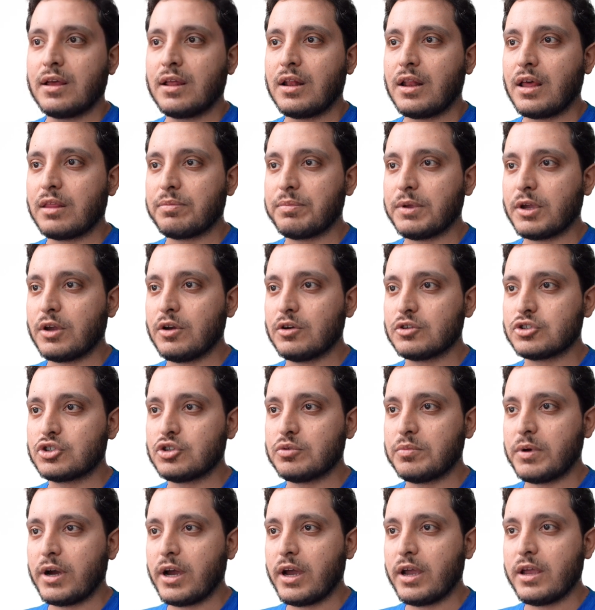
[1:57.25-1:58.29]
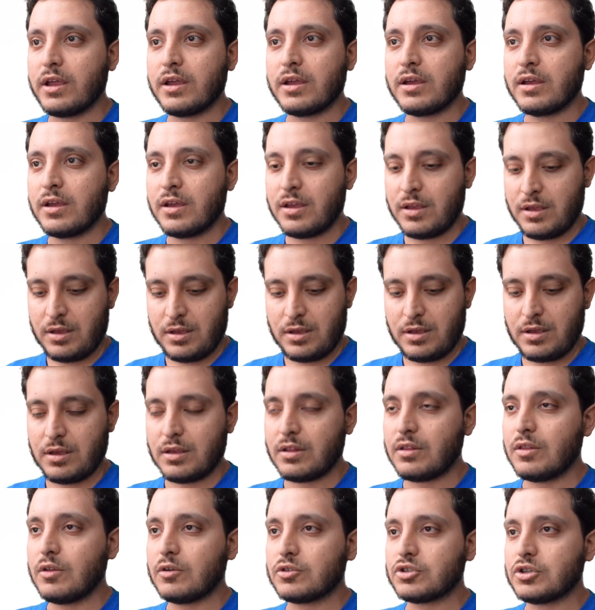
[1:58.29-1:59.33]
let me go to my
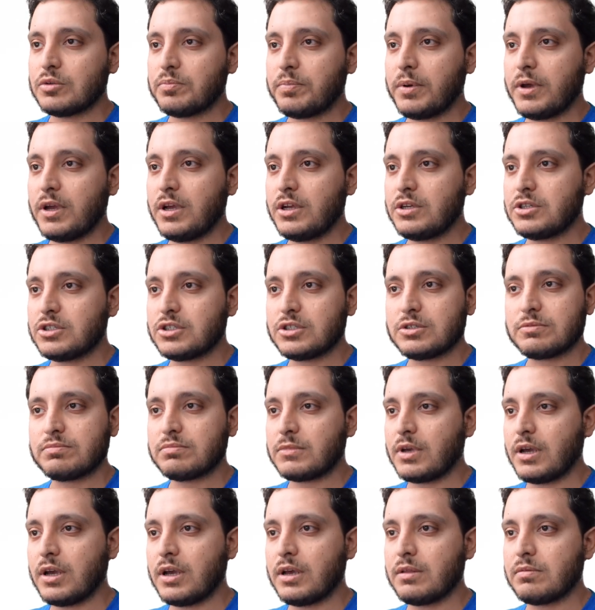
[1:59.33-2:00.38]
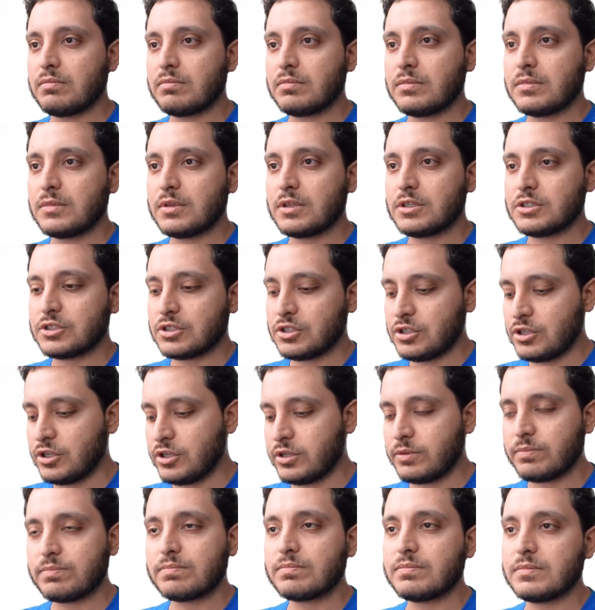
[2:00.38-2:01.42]
Notion page, and
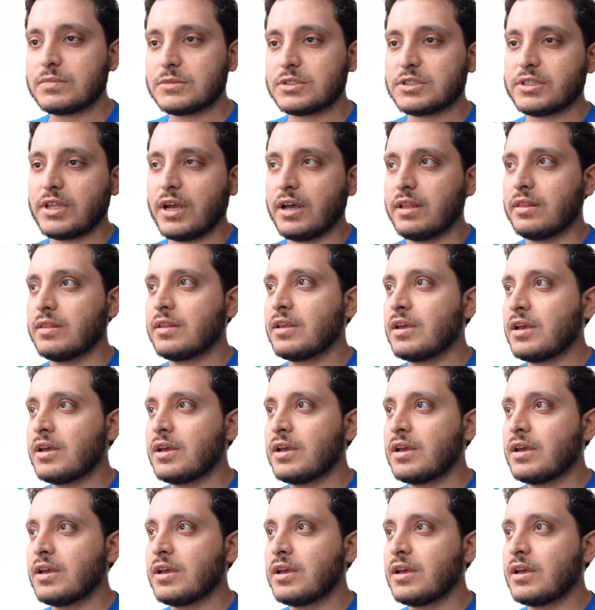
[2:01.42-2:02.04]
it's done.